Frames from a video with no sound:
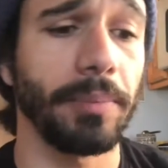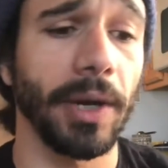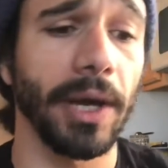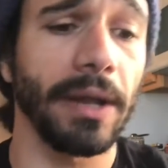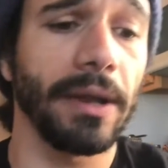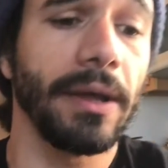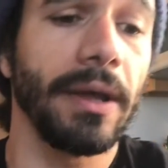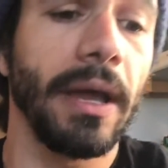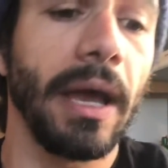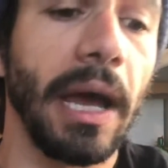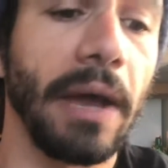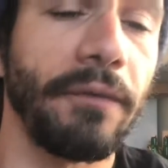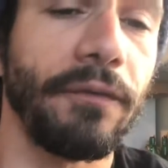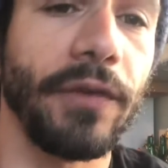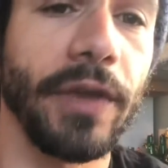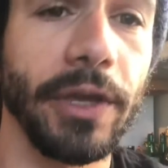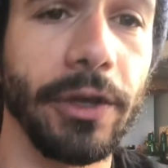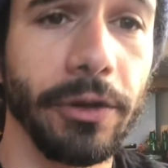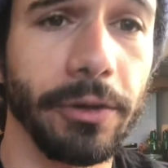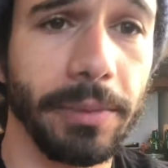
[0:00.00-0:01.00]
But I
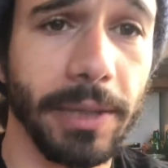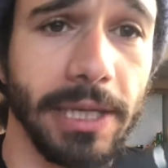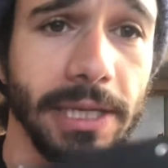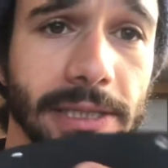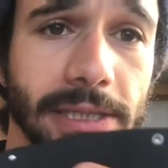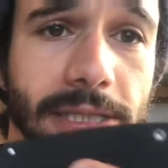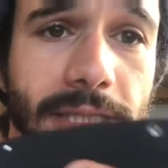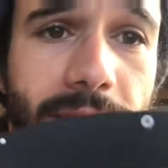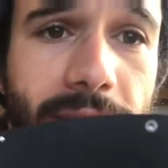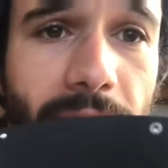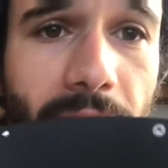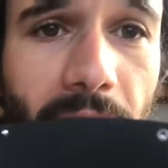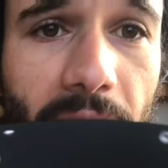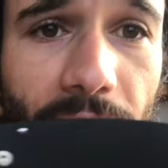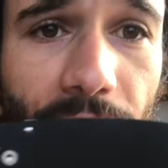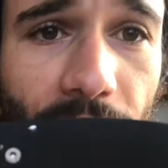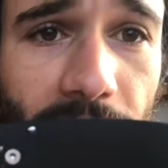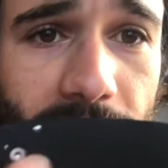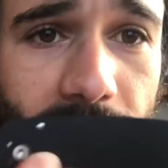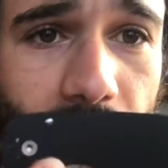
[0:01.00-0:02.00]
figured because this
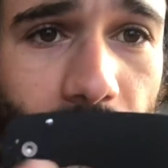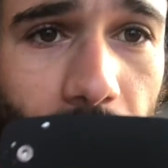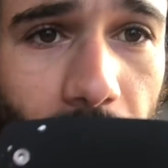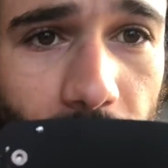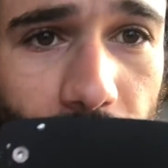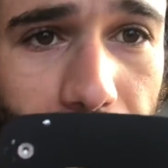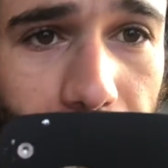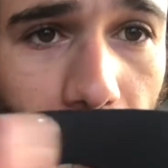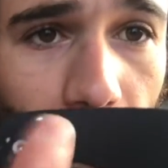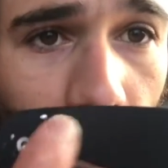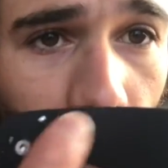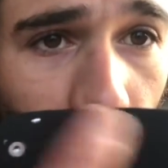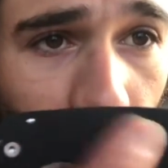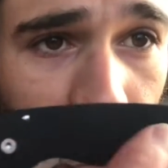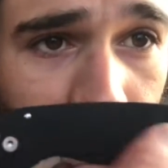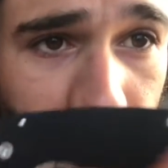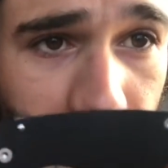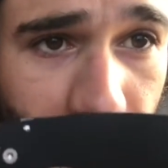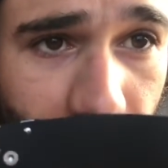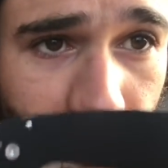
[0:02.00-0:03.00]
knife has so much
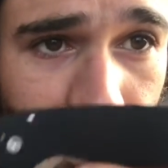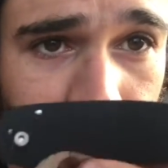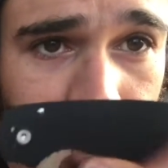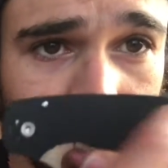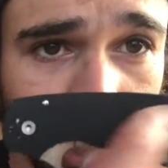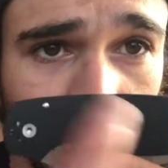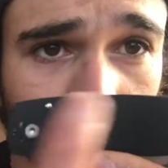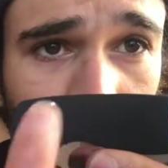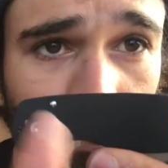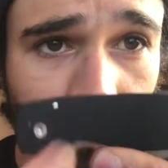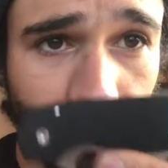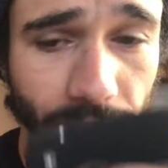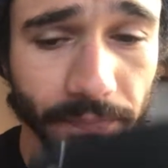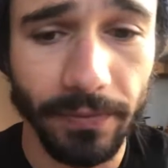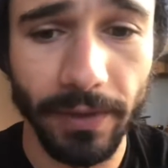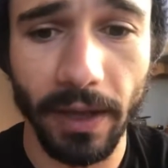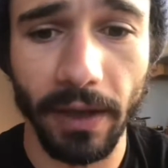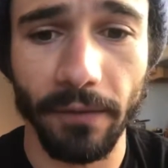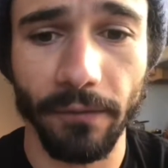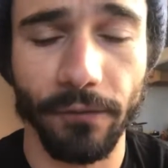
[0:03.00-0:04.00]
polished stuff,
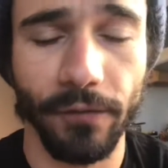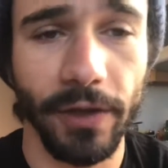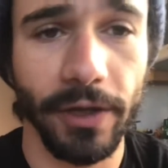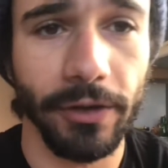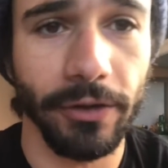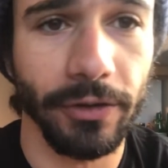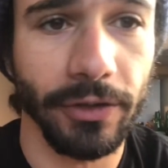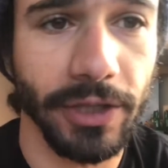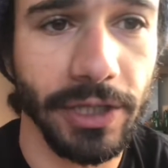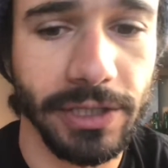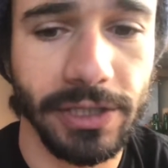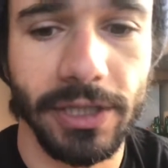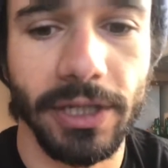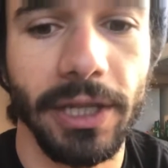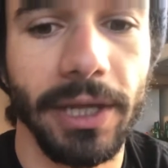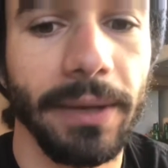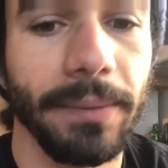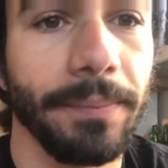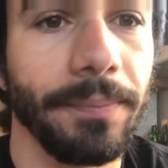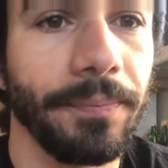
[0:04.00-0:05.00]
I figured this
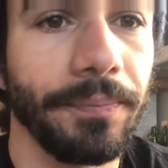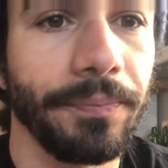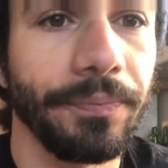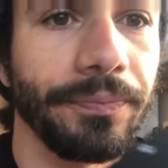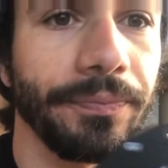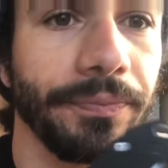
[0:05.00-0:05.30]
clip